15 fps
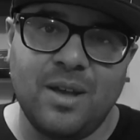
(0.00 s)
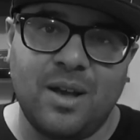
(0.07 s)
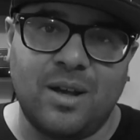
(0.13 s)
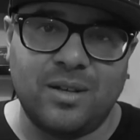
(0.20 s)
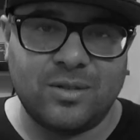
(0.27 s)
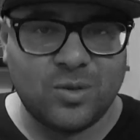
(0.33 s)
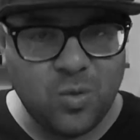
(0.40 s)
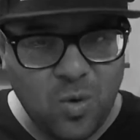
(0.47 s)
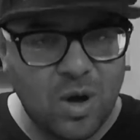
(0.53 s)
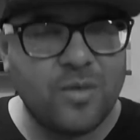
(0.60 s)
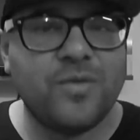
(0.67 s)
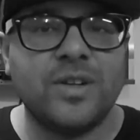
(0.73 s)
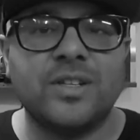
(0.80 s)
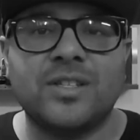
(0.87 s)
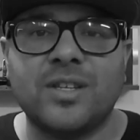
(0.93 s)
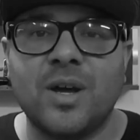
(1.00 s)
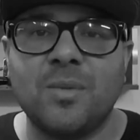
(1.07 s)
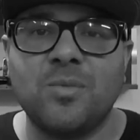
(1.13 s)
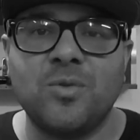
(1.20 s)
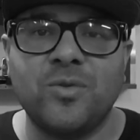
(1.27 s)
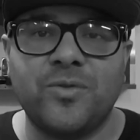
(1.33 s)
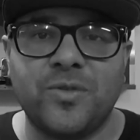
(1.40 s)
a 12-inch
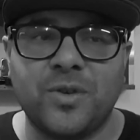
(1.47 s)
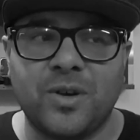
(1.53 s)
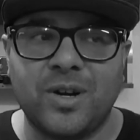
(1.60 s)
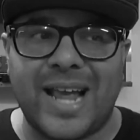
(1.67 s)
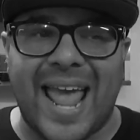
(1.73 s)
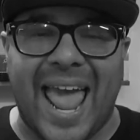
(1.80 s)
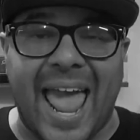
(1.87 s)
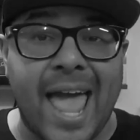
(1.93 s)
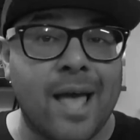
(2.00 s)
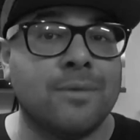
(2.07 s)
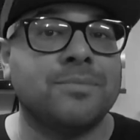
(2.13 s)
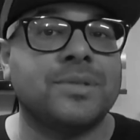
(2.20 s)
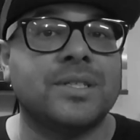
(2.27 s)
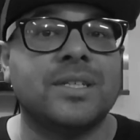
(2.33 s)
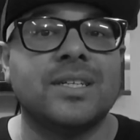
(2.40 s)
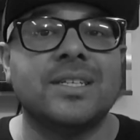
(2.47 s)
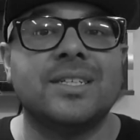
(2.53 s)
subwoofer, amps,